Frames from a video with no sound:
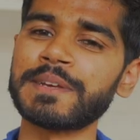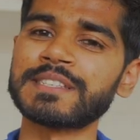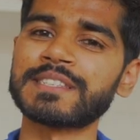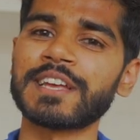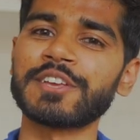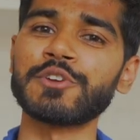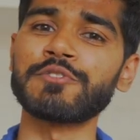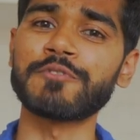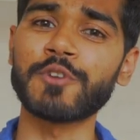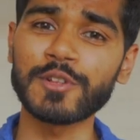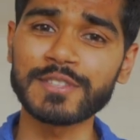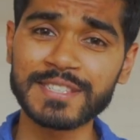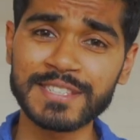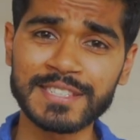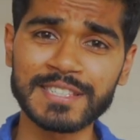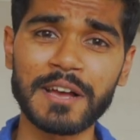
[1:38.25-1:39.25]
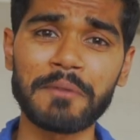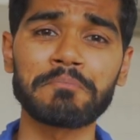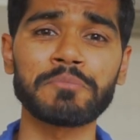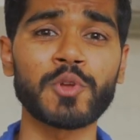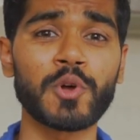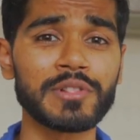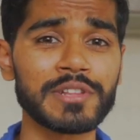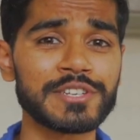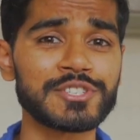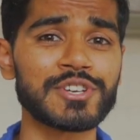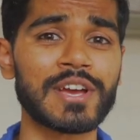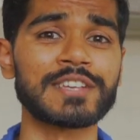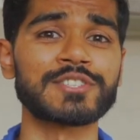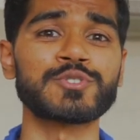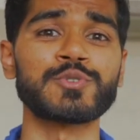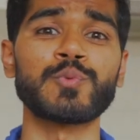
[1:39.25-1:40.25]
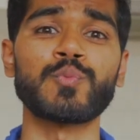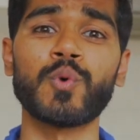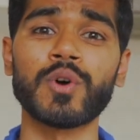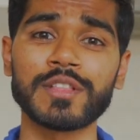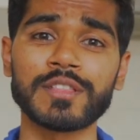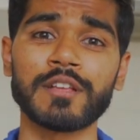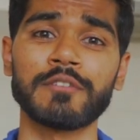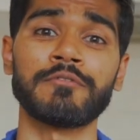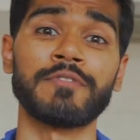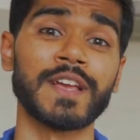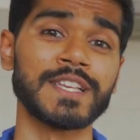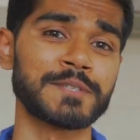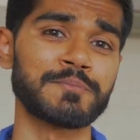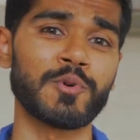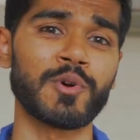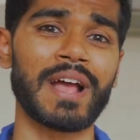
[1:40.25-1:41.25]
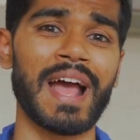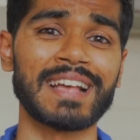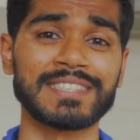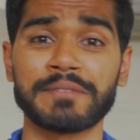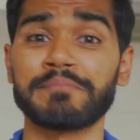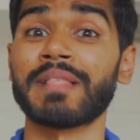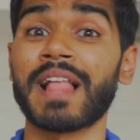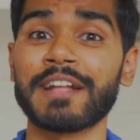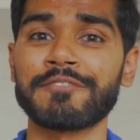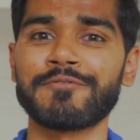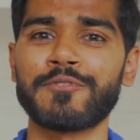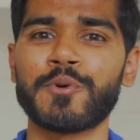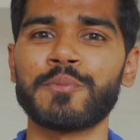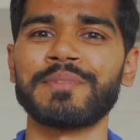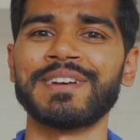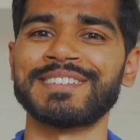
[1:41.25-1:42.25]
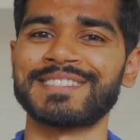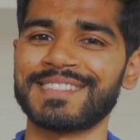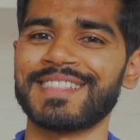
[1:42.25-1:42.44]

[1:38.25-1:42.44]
means that you've got some knowledge as to what Facebook as a platform is